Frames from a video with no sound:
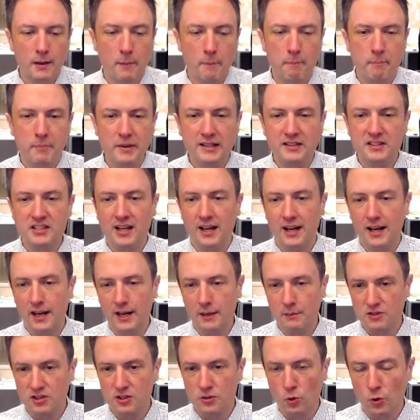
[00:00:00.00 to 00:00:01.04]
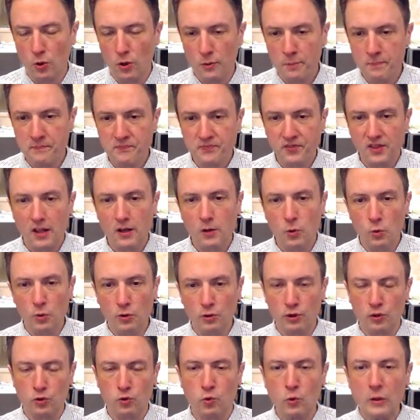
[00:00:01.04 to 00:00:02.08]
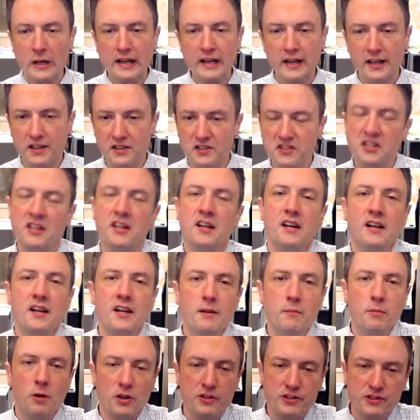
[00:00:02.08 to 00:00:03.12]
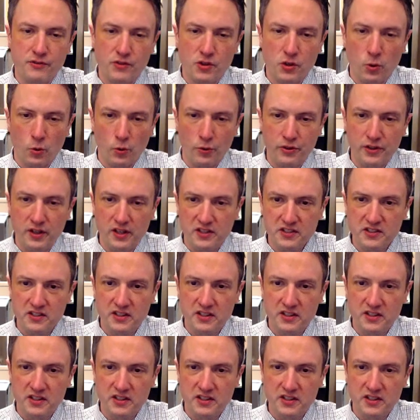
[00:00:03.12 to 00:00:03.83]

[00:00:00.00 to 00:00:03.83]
big time storm will graze parts of the Northeast.